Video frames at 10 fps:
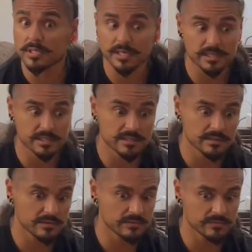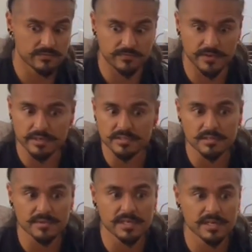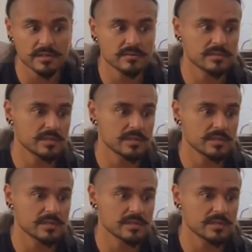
They figured something out.